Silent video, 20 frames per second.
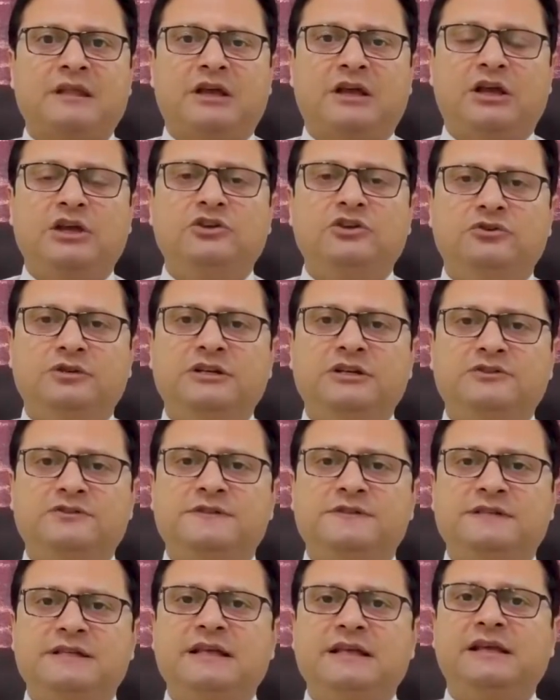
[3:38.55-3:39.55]
you need to
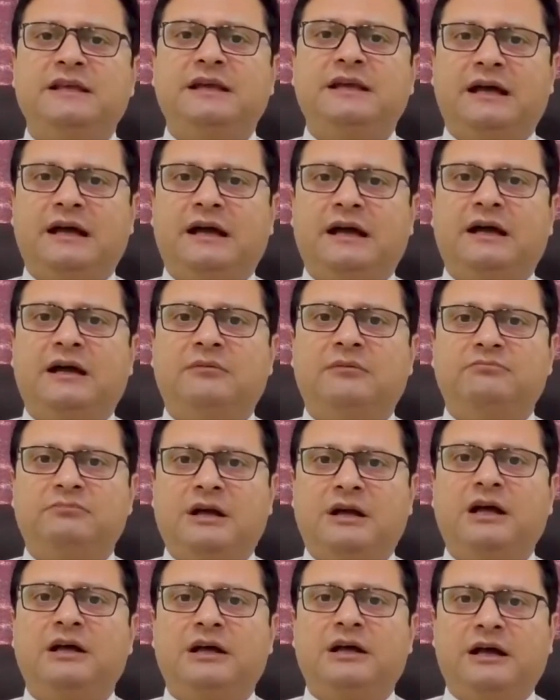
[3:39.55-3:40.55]
see
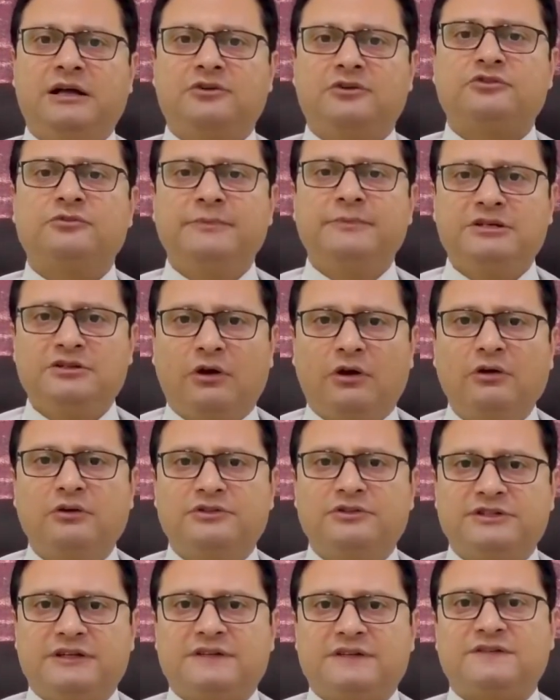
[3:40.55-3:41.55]
a
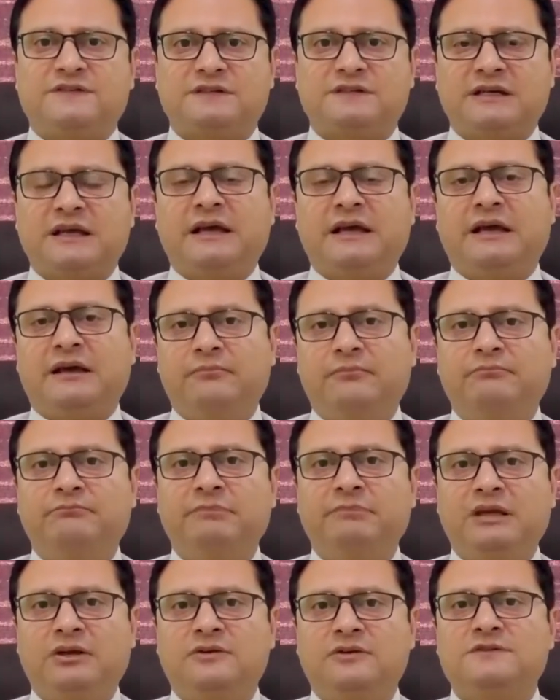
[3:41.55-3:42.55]
rheumatologist
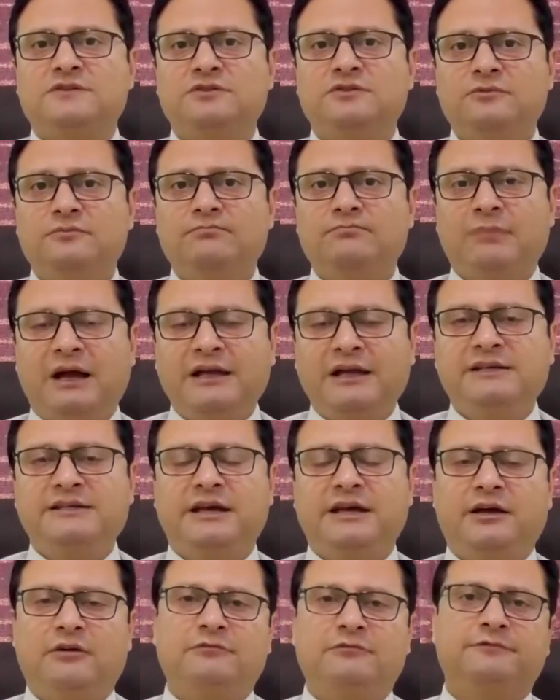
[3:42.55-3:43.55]
because you might
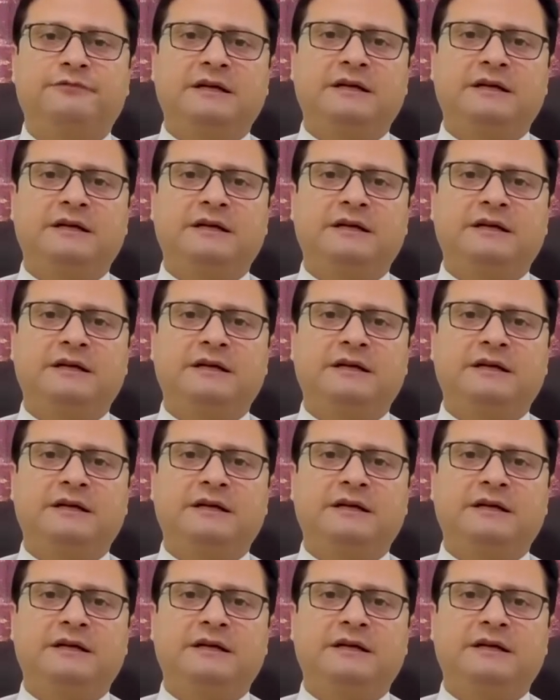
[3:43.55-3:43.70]
have